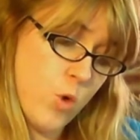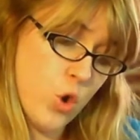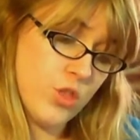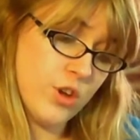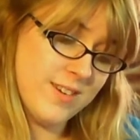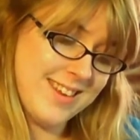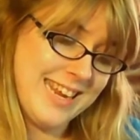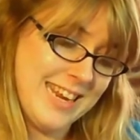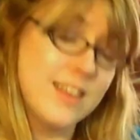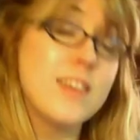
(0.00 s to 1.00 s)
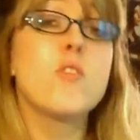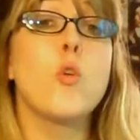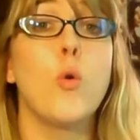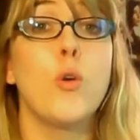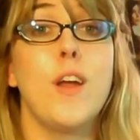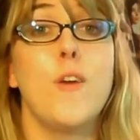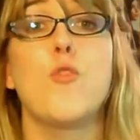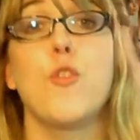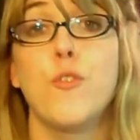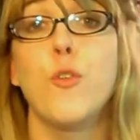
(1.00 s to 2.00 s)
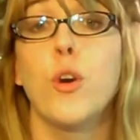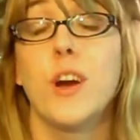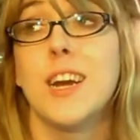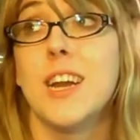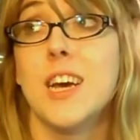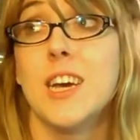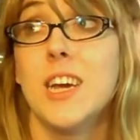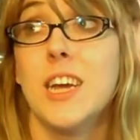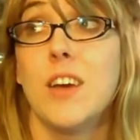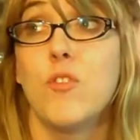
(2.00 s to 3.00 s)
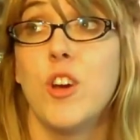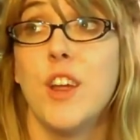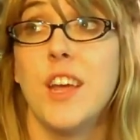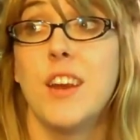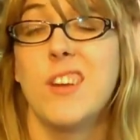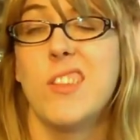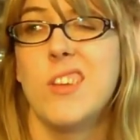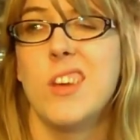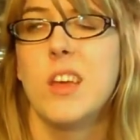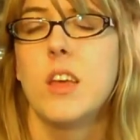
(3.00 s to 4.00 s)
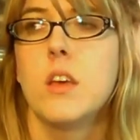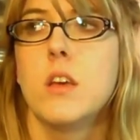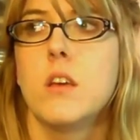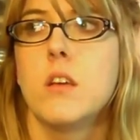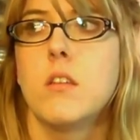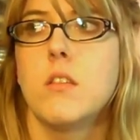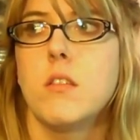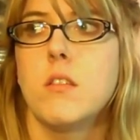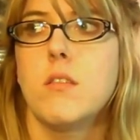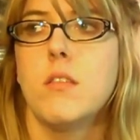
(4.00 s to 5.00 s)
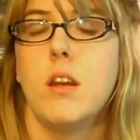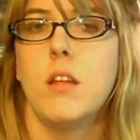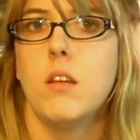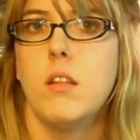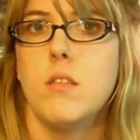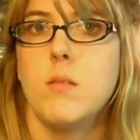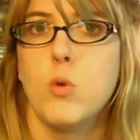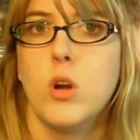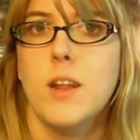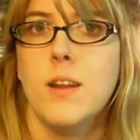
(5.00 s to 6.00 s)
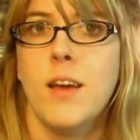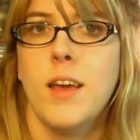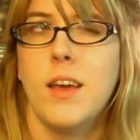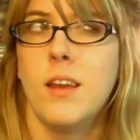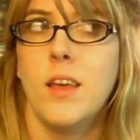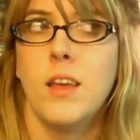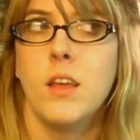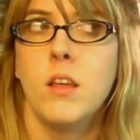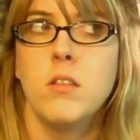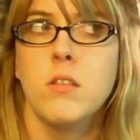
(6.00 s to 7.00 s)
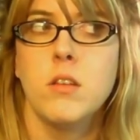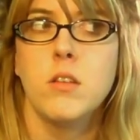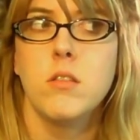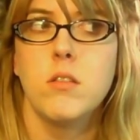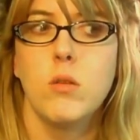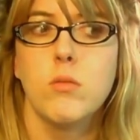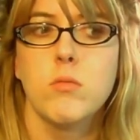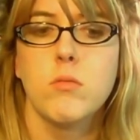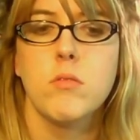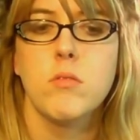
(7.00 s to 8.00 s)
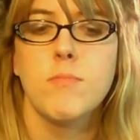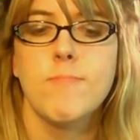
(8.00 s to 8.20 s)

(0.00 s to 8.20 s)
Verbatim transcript: 4:13, it's a 4:15, and I have not ate anything since 10 o'clock this morning. I had eggs and toast